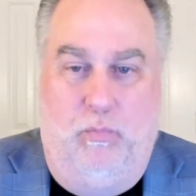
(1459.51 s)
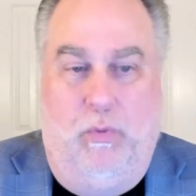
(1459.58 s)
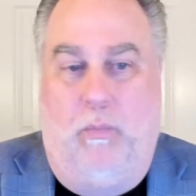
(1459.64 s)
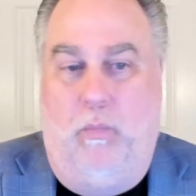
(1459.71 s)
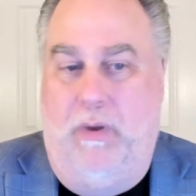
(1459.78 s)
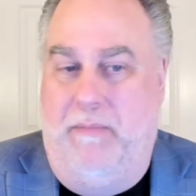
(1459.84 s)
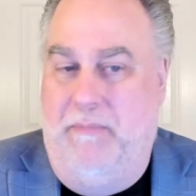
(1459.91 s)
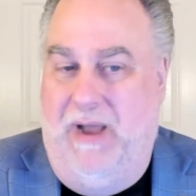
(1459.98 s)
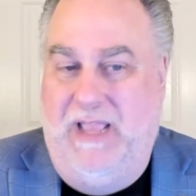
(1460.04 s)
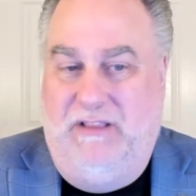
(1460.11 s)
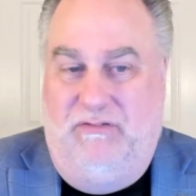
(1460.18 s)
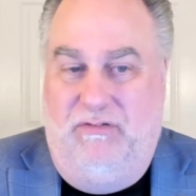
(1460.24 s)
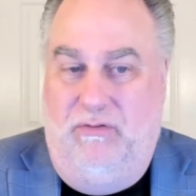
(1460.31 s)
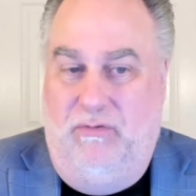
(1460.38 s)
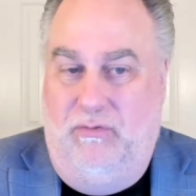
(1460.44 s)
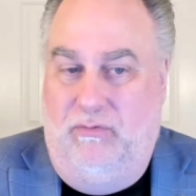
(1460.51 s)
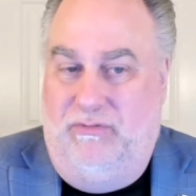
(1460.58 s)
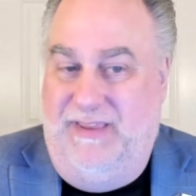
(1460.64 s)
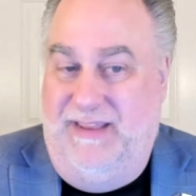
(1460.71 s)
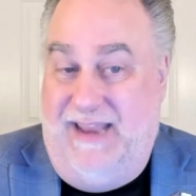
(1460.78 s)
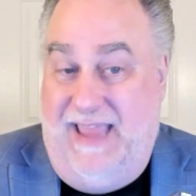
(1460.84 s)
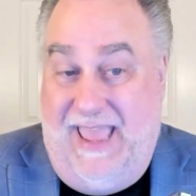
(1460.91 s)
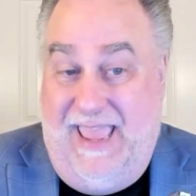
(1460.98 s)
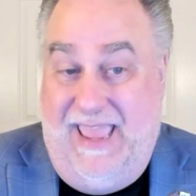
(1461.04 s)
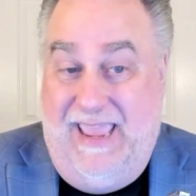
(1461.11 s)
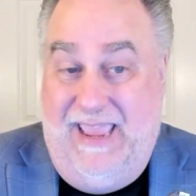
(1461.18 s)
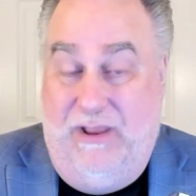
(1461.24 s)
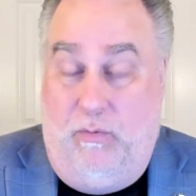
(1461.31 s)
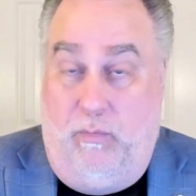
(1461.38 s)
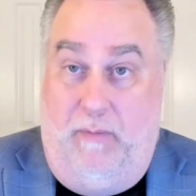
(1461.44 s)
What we might do
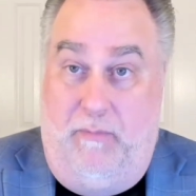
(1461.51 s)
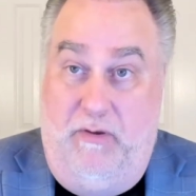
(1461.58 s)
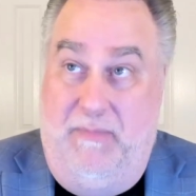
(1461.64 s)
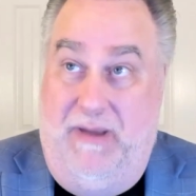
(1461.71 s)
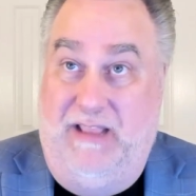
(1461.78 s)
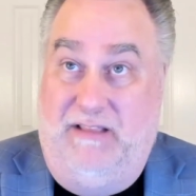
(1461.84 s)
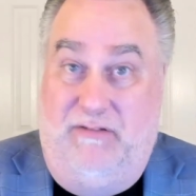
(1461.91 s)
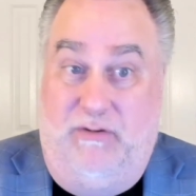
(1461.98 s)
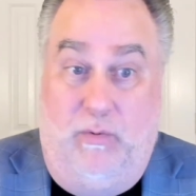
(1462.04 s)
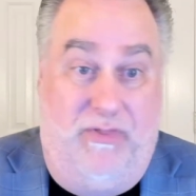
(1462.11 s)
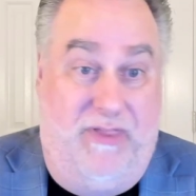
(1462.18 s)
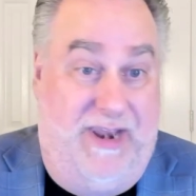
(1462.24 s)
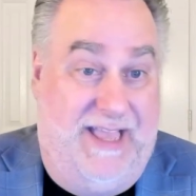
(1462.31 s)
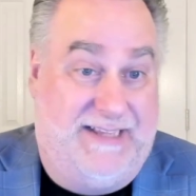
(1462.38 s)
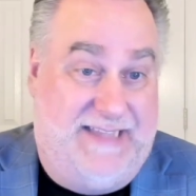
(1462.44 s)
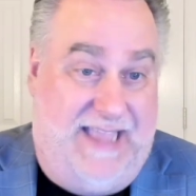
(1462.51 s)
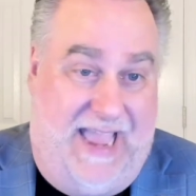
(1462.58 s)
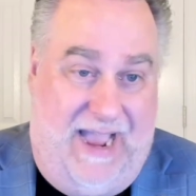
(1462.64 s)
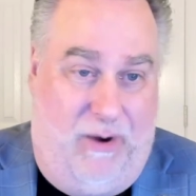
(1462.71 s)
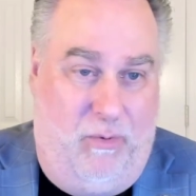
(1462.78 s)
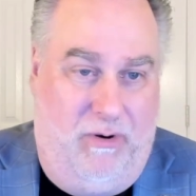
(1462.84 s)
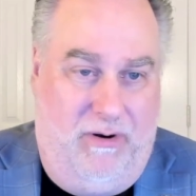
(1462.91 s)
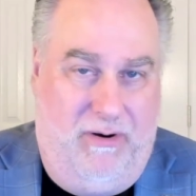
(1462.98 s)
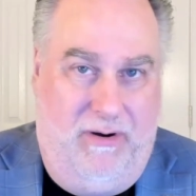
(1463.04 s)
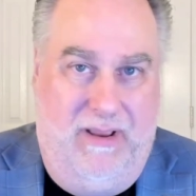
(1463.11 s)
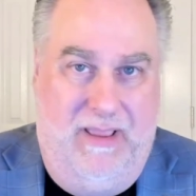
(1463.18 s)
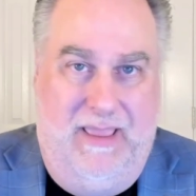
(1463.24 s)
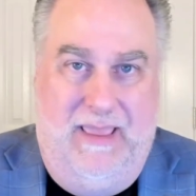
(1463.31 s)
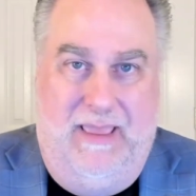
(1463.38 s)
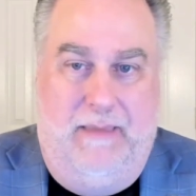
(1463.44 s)
today or what we might do in the next hour
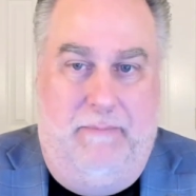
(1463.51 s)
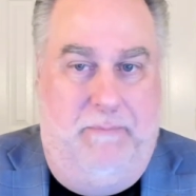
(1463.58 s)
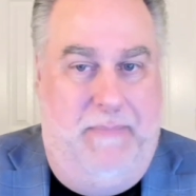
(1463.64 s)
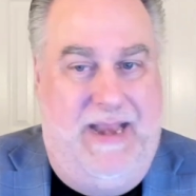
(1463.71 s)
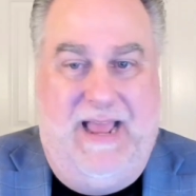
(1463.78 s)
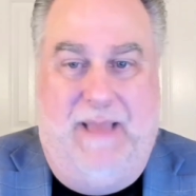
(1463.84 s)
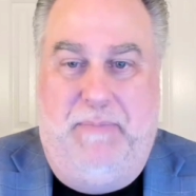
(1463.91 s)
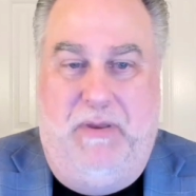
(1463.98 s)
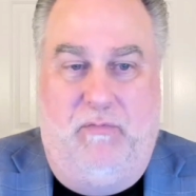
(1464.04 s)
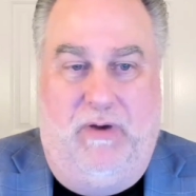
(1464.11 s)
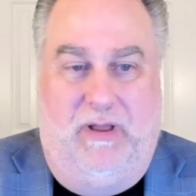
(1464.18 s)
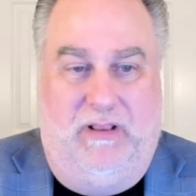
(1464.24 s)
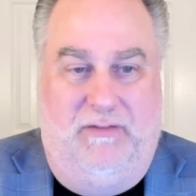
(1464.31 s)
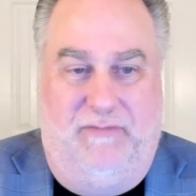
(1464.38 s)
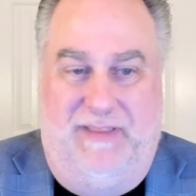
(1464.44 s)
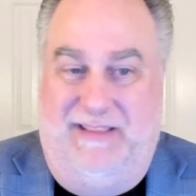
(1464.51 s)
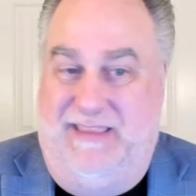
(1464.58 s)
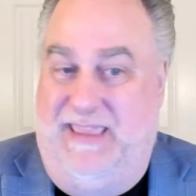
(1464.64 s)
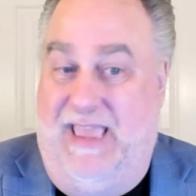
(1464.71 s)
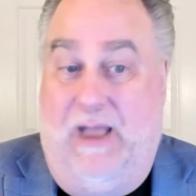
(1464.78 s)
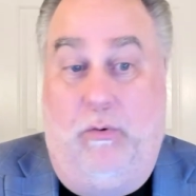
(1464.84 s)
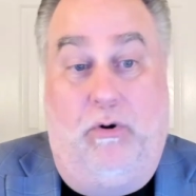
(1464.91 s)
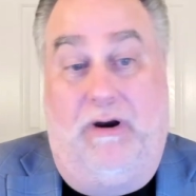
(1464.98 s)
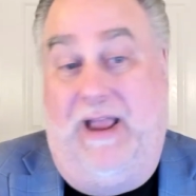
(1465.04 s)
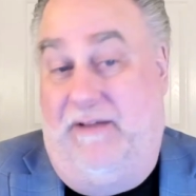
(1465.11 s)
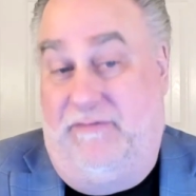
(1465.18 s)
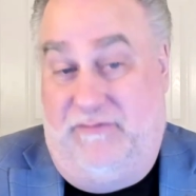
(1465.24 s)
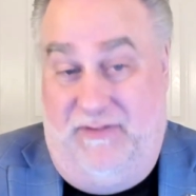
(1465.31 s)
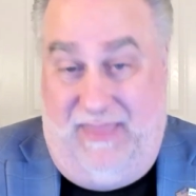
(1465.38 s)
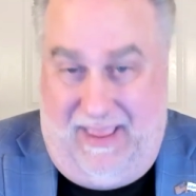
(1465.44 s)
may not be relevant the hour
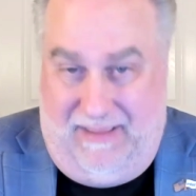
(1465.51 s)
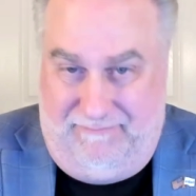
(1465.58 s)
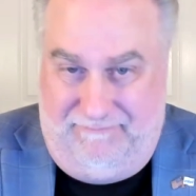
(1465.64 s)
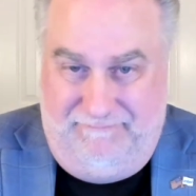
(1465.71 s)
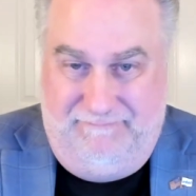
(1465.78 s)
after that.